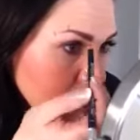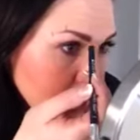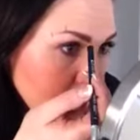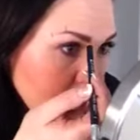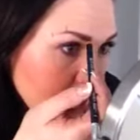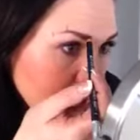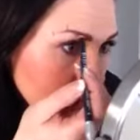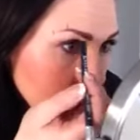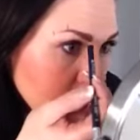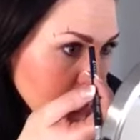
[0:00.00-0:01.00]
To the
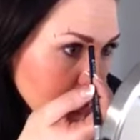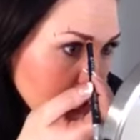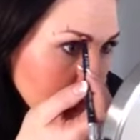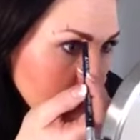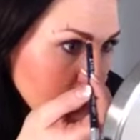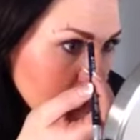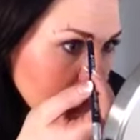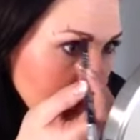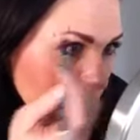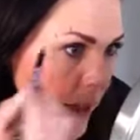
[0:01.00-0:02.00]
outside
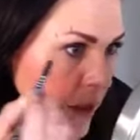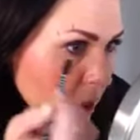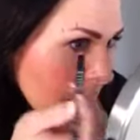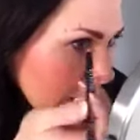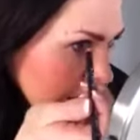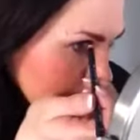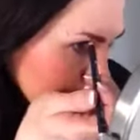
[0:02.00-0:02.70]
edge again.